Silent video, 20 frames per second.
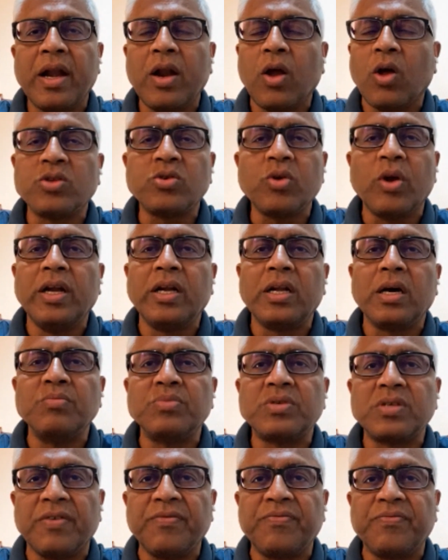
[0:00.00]
and also in
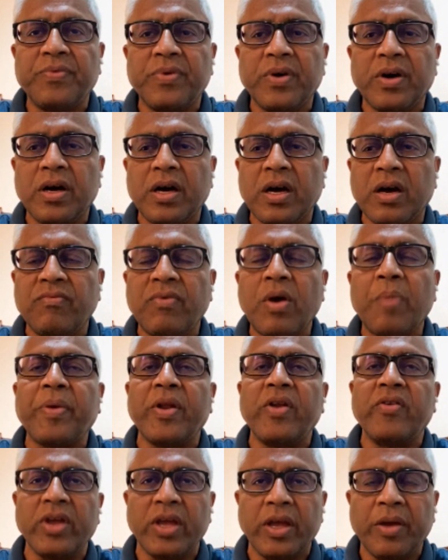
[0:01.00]
terms of
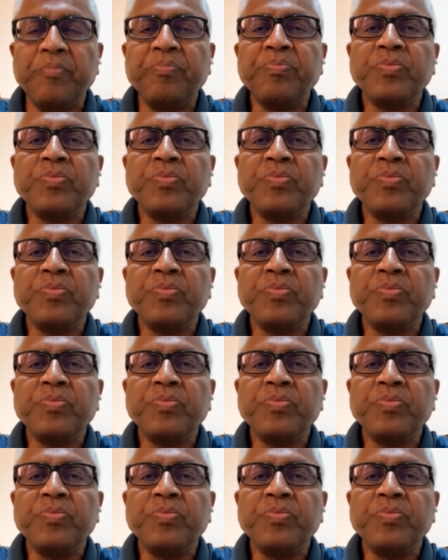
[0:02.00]
weaponry.